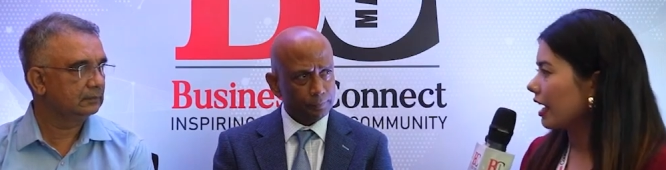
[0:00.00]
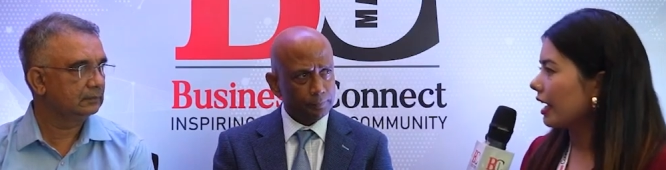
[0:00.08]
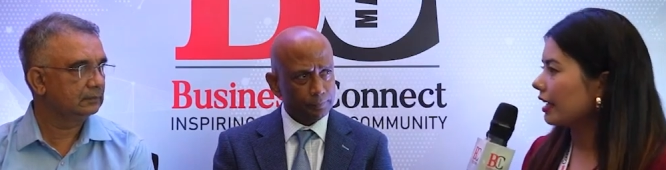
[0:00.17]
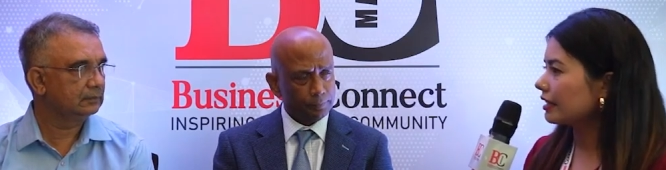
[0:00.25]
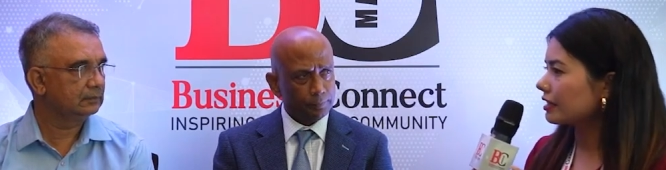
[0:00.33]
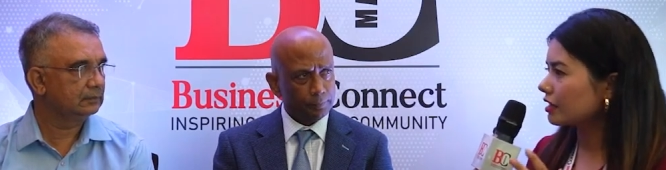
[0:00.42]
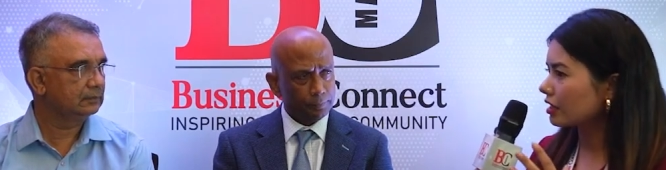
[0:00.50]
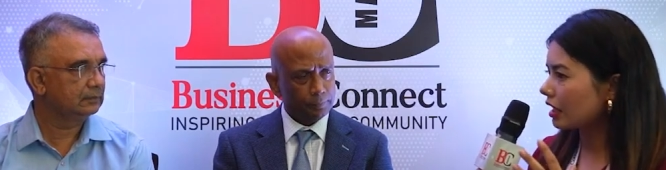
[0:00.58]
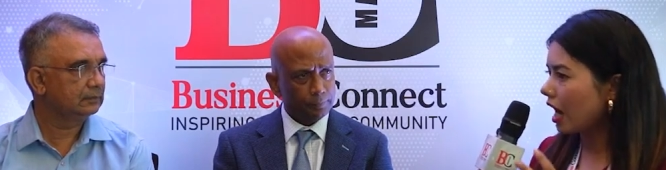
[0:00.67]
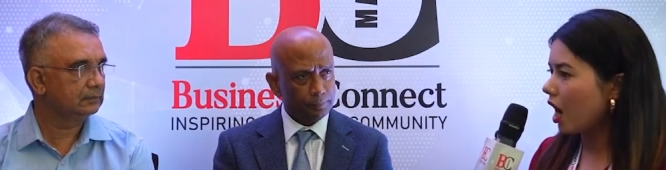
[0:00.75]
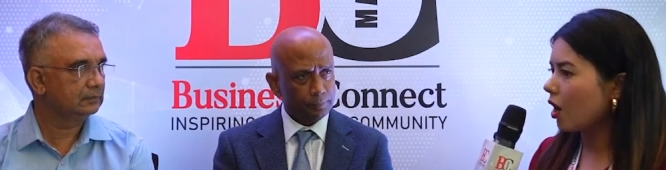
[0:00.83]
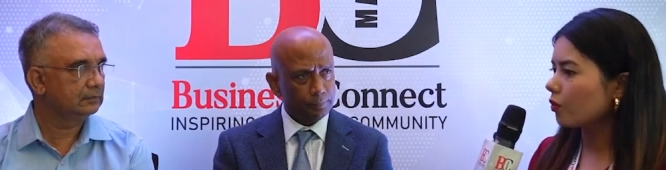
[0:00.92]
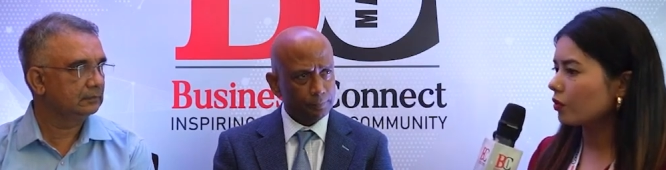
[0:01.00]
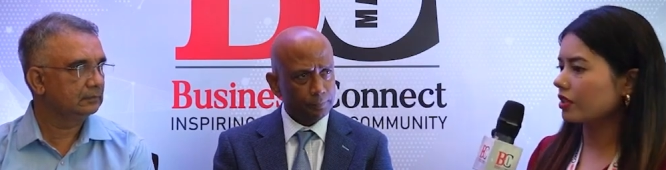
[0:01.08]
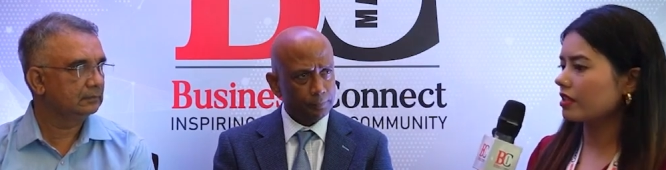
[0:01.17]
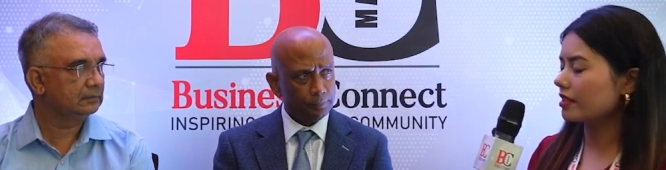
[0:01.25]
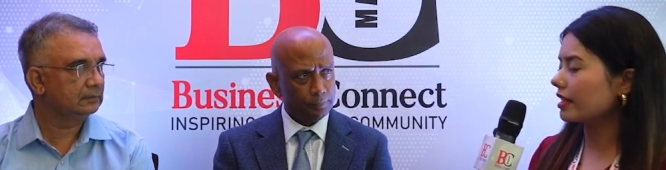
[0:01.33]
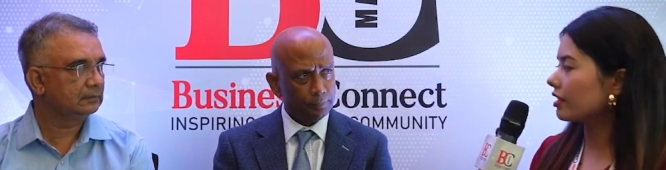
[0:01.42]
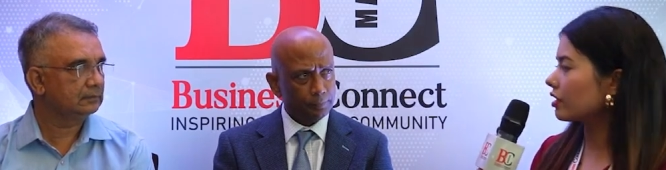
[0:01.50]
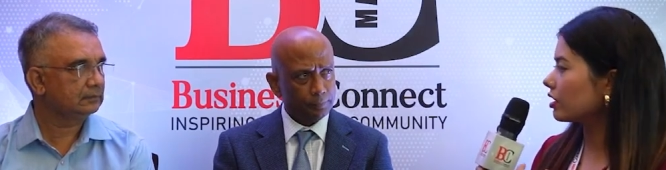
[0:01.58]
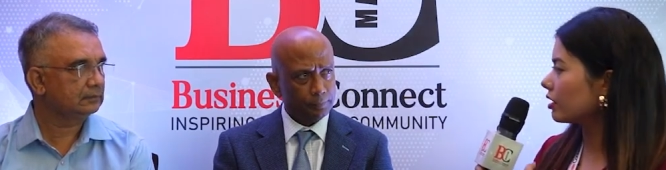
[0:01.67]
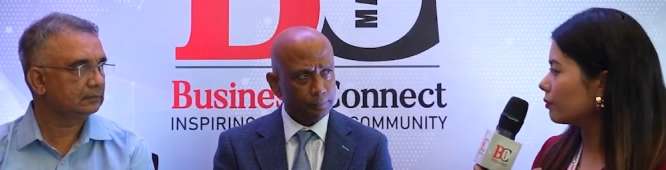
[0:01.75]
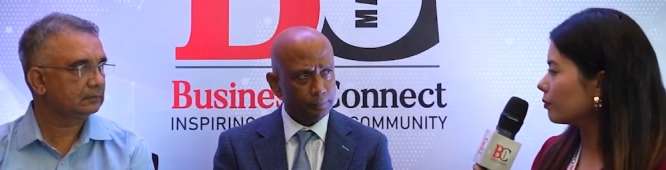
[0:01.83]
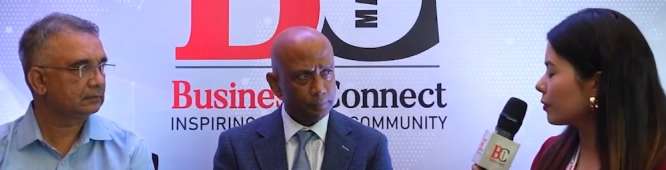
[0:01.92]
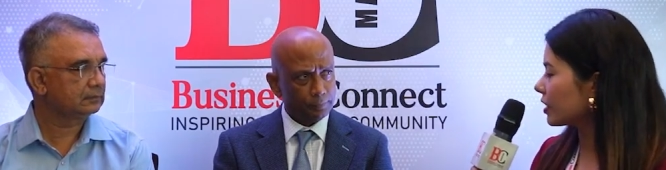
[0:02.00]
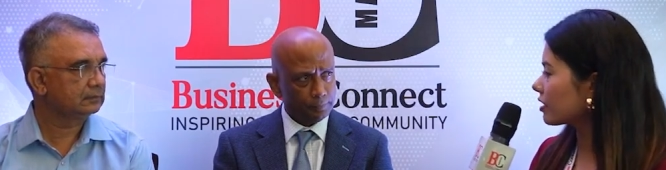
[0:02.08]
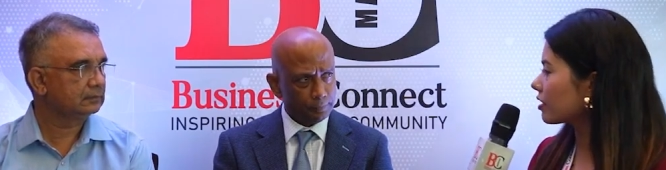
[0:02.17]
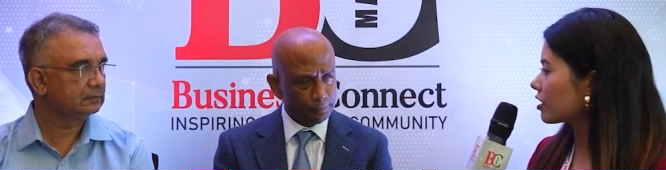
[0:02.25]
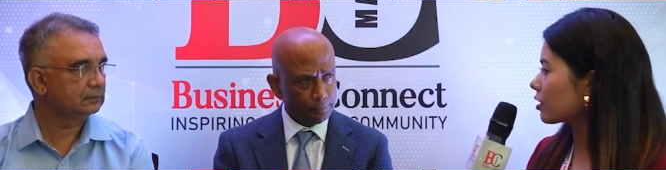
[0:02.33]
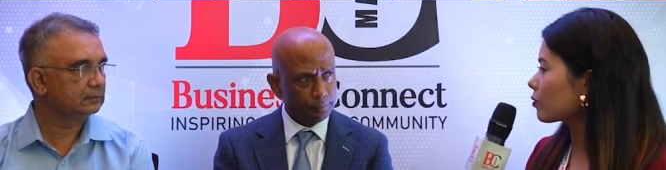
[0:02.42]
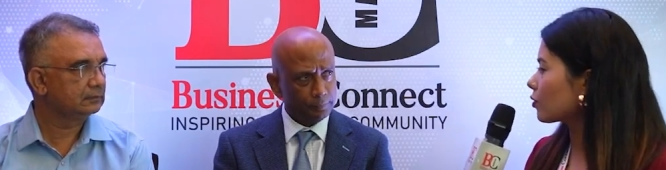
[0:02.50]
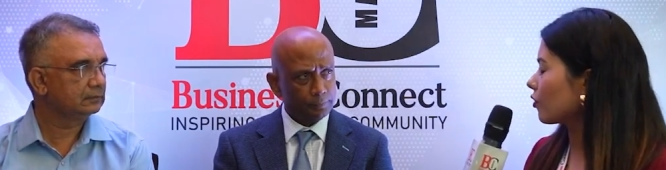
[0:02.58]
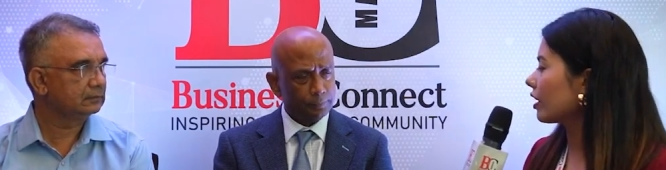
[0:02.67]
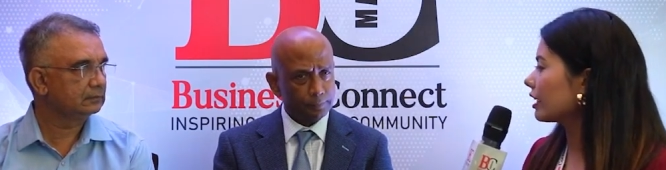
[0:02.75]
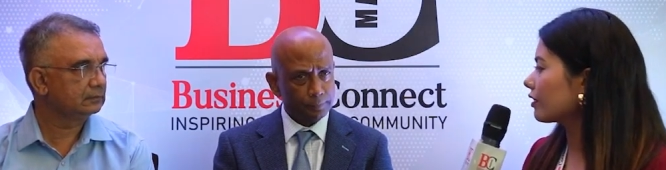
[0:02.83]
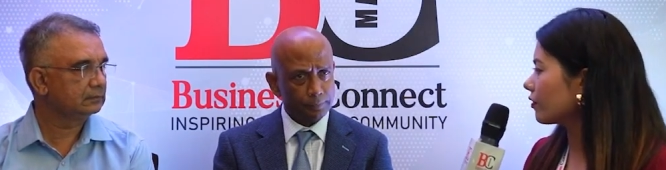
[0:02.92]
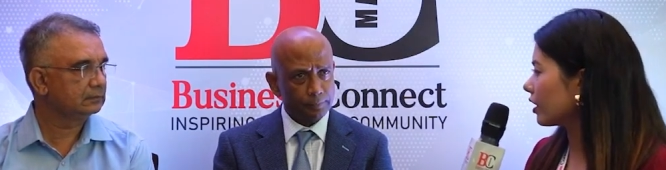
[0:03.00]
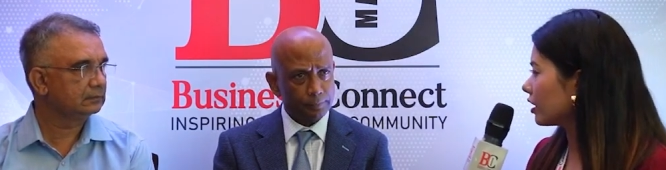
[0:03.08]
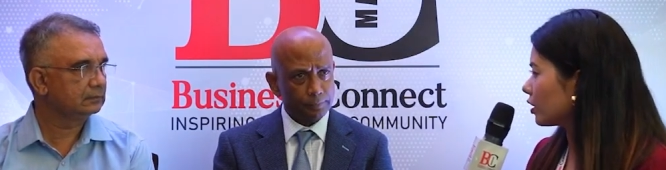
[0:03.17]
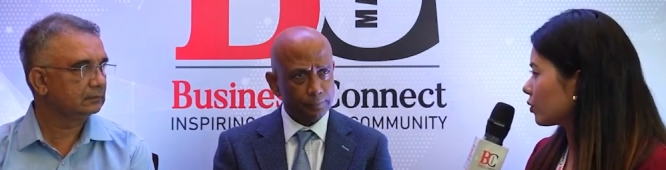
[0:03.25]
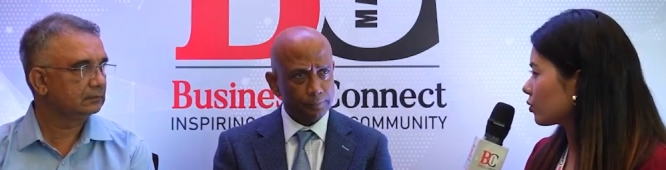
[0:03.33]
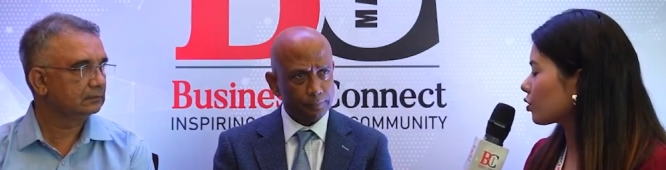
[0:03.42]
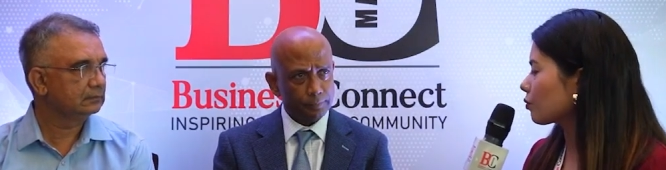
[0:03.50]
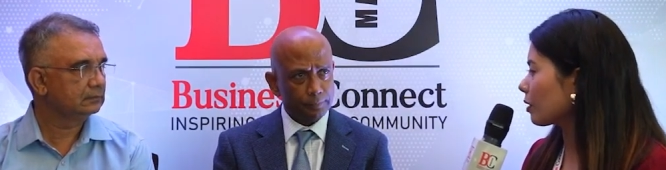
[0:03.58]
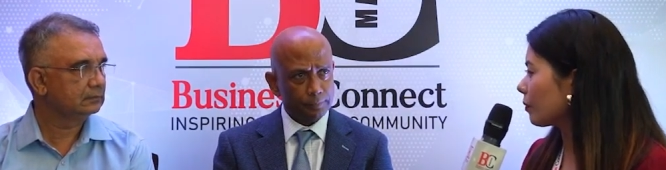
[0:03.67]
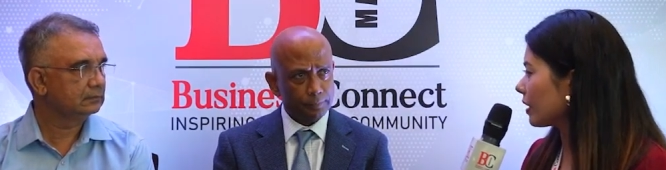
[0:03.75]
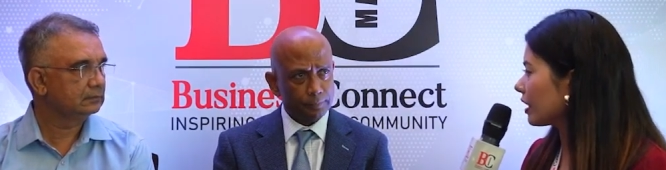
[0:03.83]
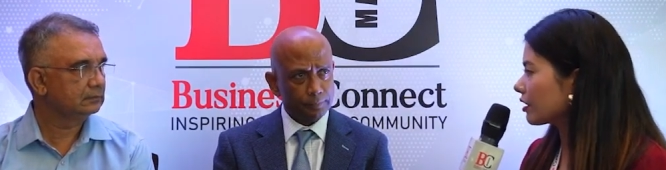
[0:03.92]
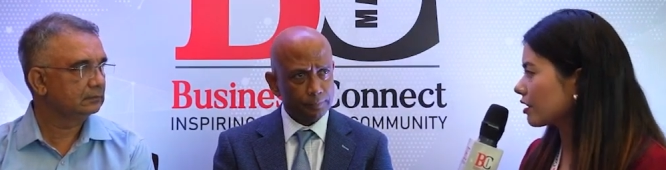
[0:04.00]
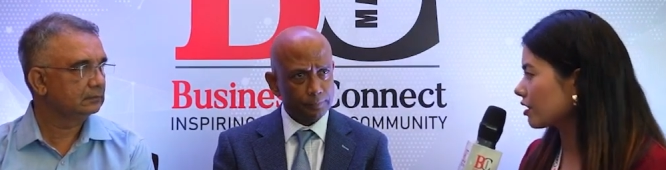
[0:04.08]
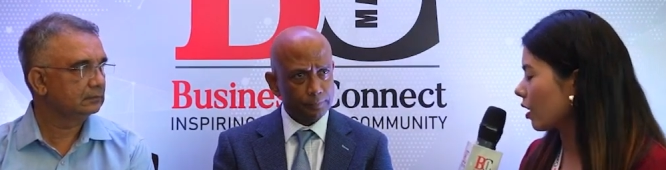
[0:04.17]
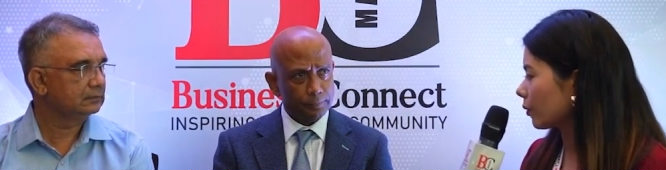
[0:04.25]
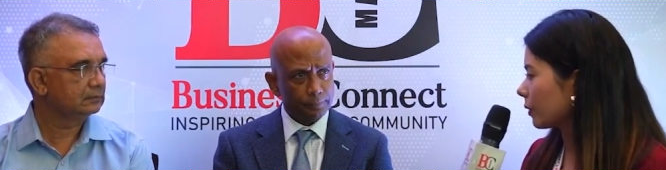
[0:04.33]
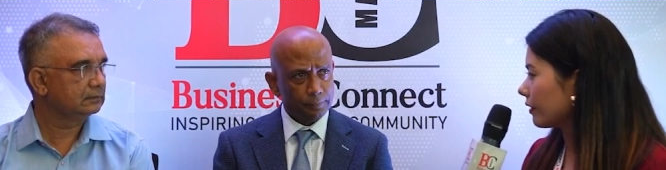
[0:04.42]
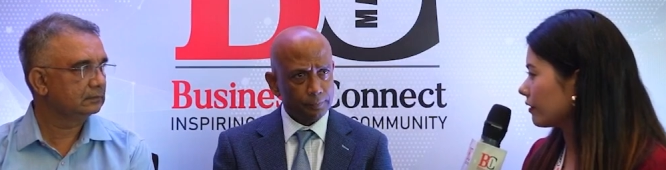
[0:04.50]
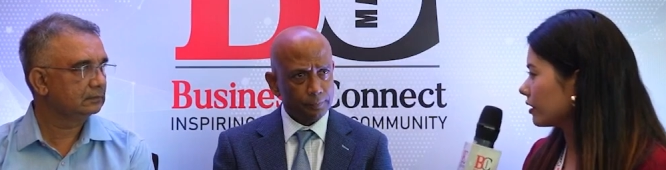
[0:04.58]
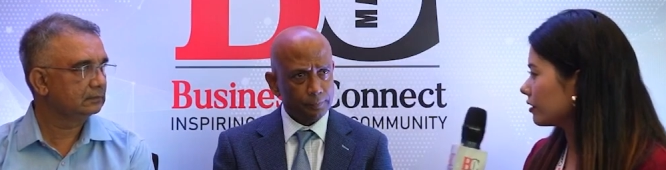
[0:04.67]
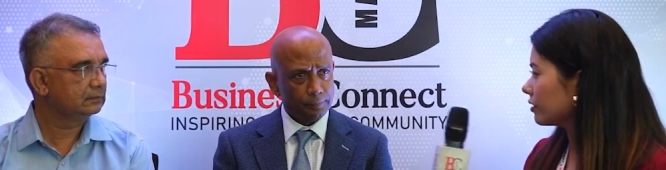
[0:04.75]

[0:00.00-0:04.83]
Speaker 1: and how it is that the business is providing value to people at the ground level.